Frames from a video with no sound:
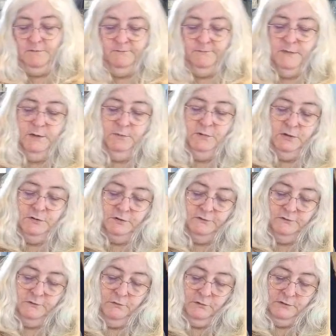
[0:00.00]
maybe I'll just
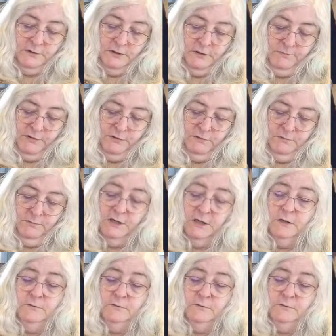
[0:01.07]
hold it up here to begin